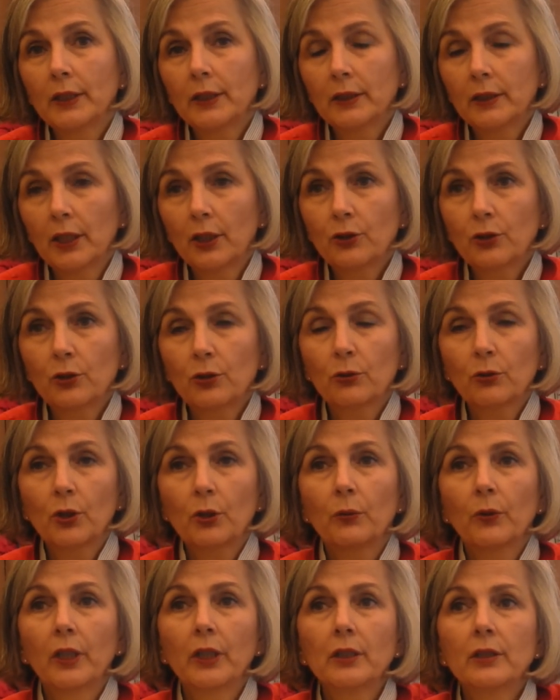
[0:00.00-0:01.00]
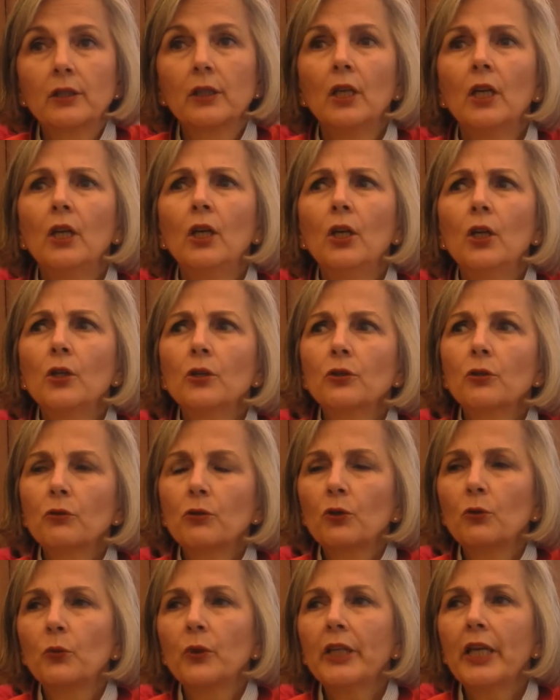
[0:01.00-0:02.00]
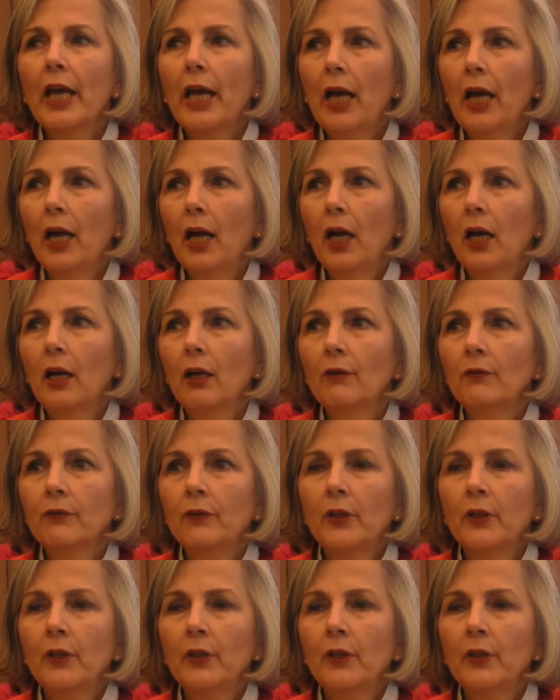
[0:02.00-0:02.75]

statutory rights, so that we have,